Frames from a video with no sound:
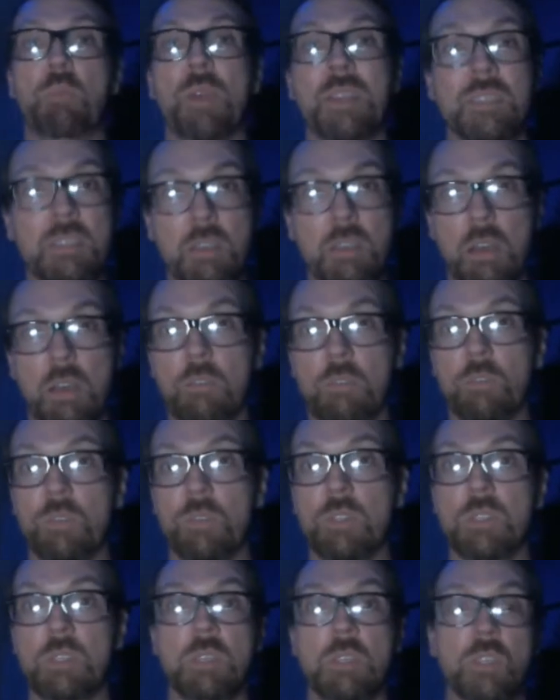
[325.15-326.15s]
press
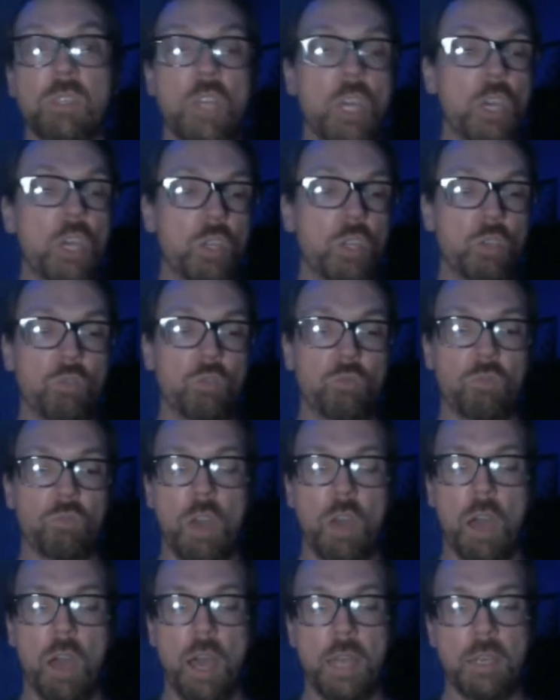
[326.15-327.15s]
conferences, you've
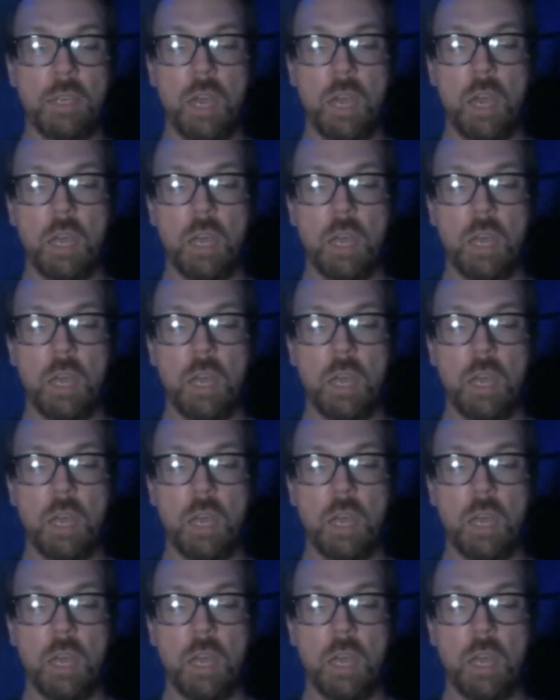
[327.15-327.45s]
got,